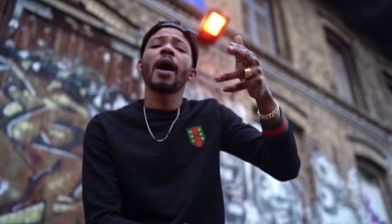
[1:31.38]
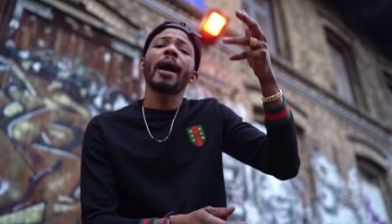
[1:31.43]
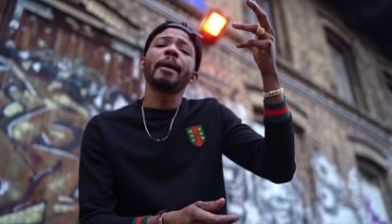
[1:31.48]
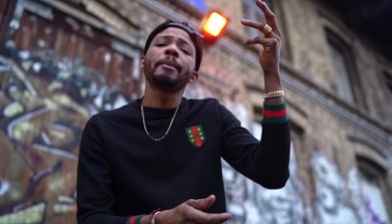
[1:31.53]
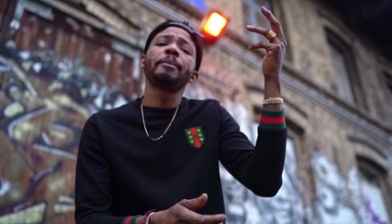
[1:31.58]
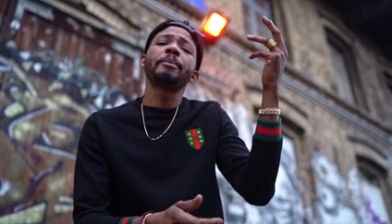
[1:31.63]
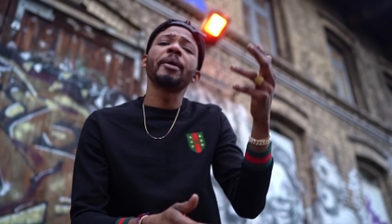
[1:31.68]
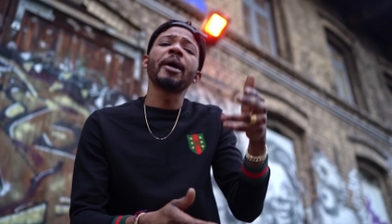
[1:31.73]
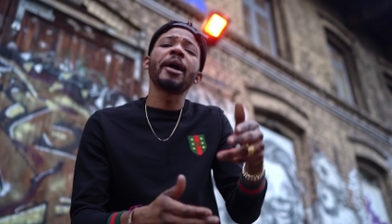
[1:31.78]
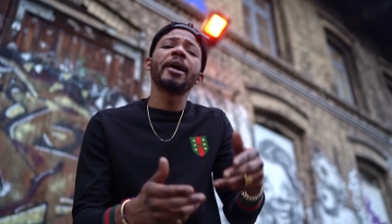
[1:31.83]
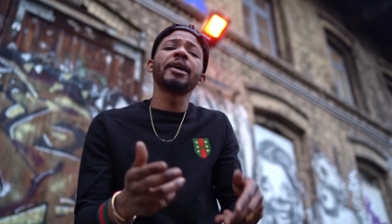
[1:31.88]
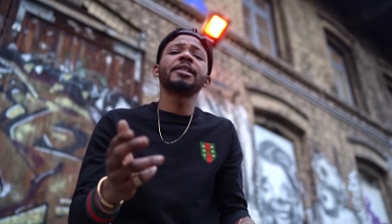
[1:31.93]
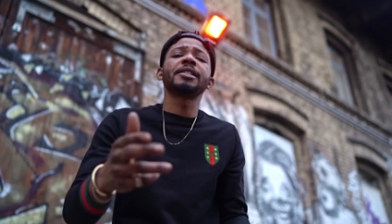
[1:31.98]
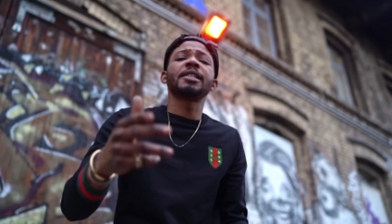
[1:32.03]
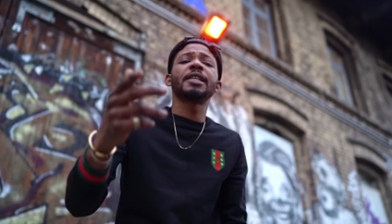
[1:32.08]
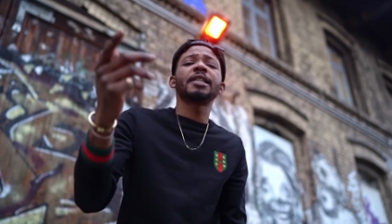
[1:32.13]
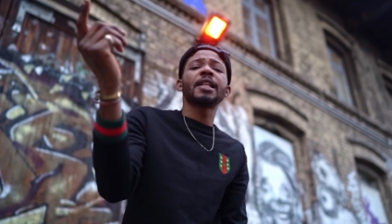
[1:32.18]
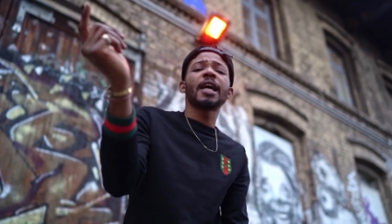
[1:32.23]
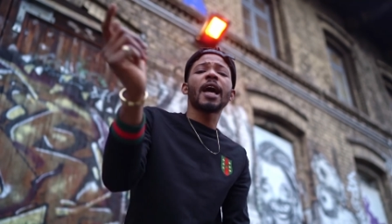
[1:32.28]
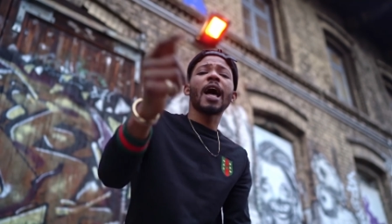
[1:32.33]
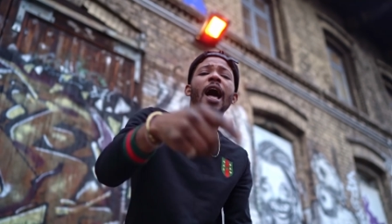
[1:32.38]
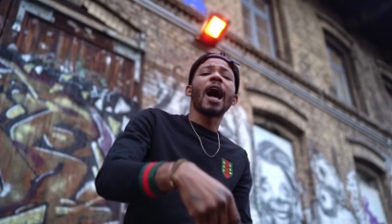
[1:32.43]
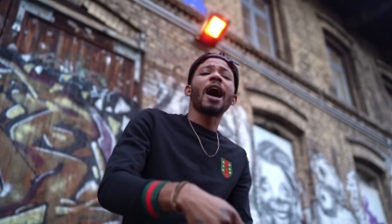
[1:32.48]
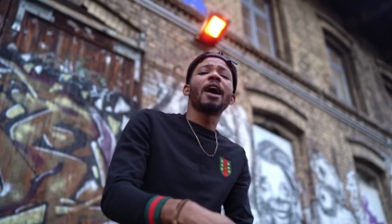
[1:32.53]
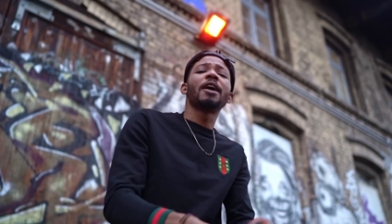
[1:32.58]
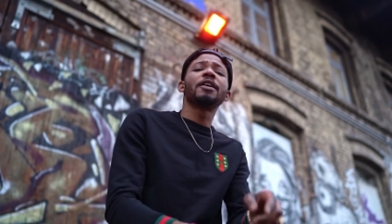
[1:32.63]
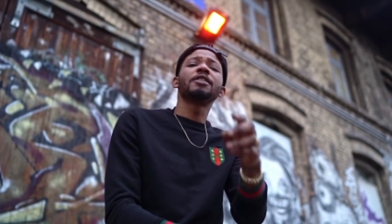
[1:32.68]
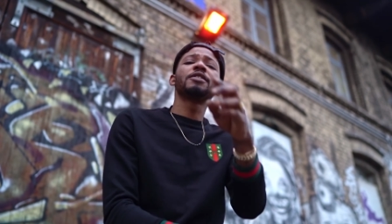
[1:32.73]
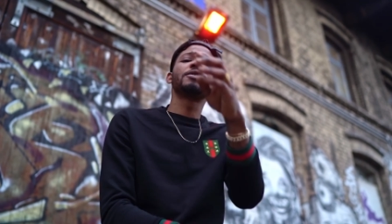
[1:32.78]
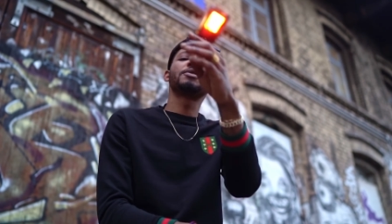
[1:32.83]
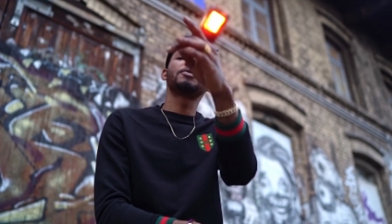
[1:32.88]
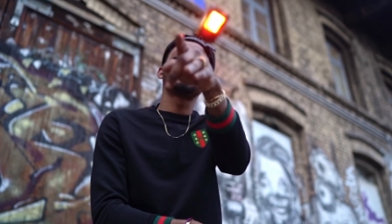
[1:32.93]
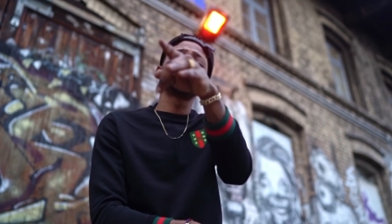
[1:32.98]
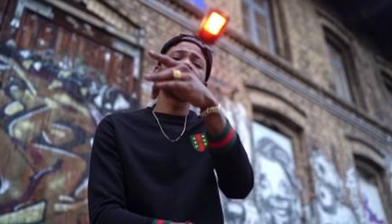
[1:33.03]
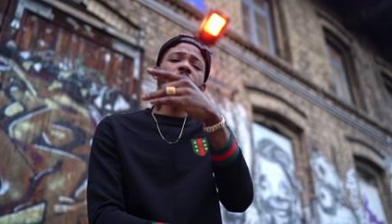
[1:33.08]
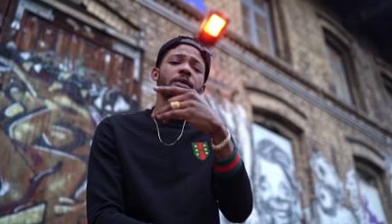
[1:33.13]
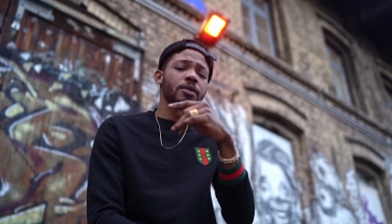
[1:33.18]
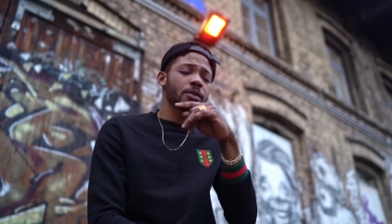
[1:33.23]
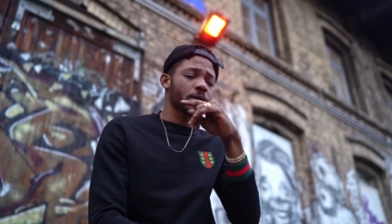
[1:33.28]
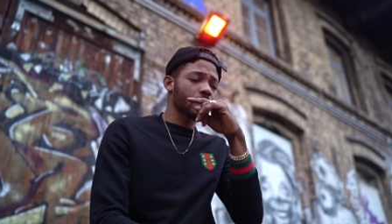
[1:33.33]
how it feels and how it
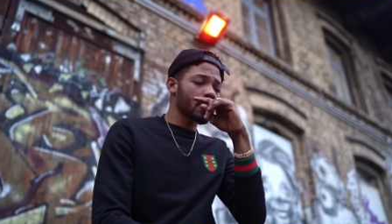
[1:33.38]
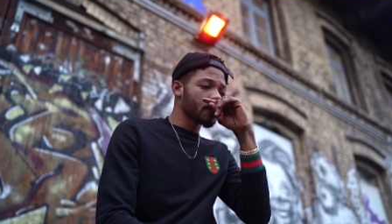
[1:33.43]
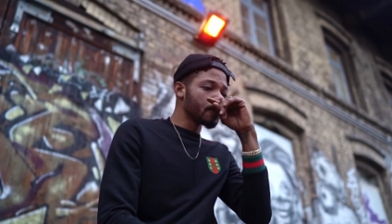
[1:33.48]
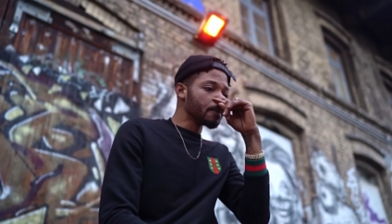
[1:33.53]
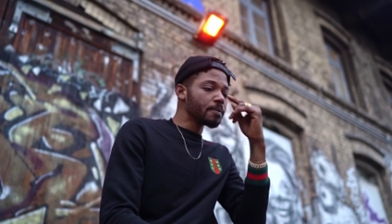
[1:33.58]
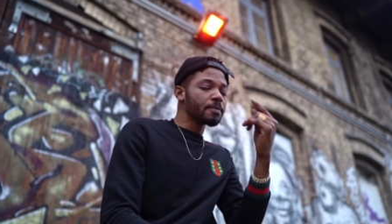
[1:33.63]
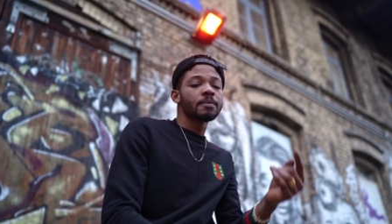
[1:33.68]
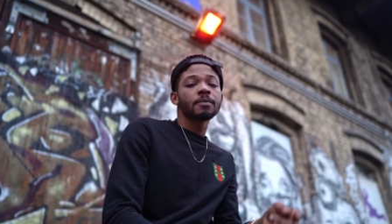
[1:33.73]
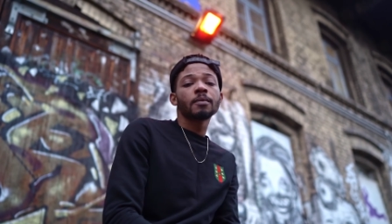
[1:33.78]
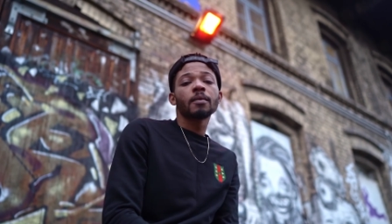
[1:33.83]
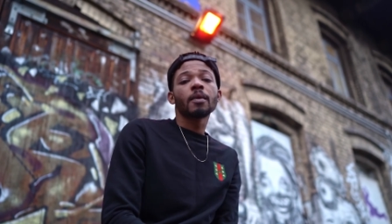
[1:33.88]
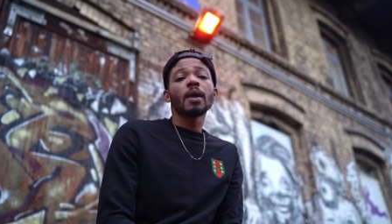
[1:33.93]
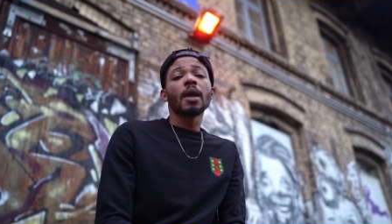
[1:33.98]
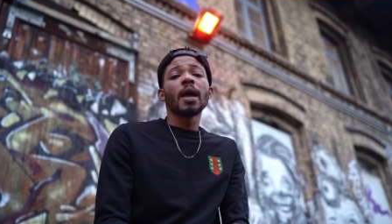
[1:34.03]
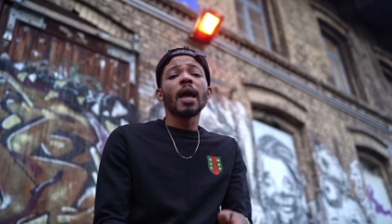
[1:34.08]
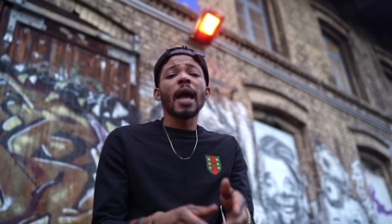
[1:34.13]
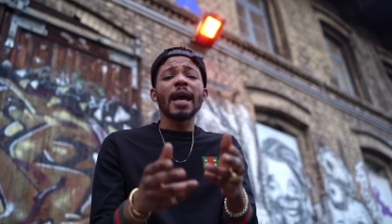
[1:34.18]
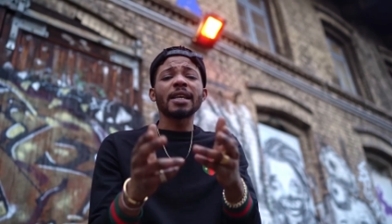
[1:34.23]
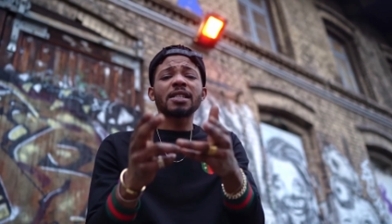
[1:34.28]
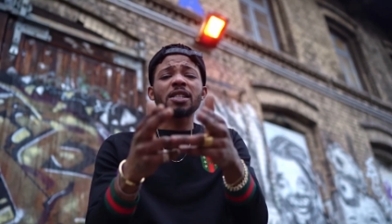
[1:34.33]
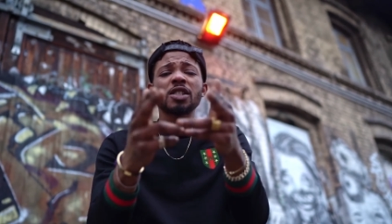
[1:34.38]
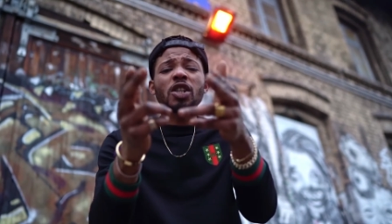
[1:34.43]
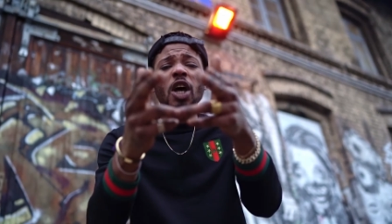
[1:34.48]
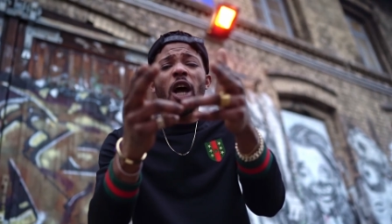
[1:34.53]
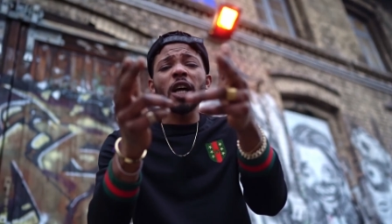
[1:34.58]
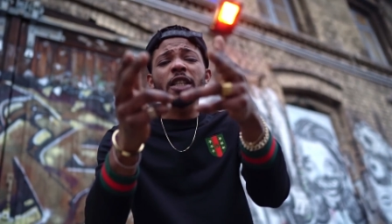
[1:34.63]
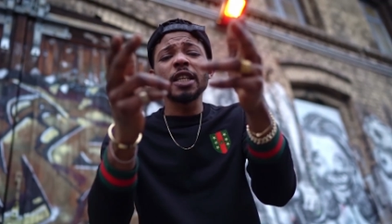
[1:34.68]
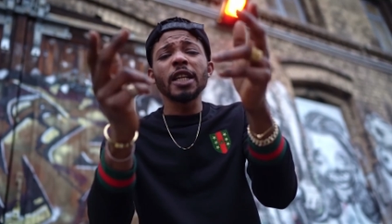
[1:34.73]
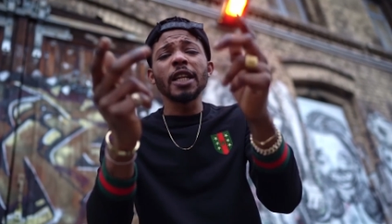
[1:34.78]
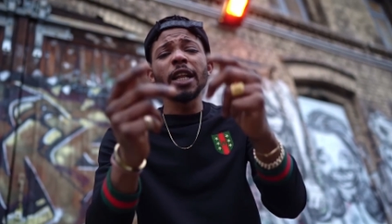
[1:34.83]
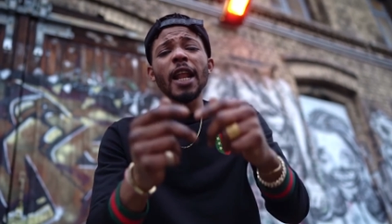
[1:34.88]
feels. Estad the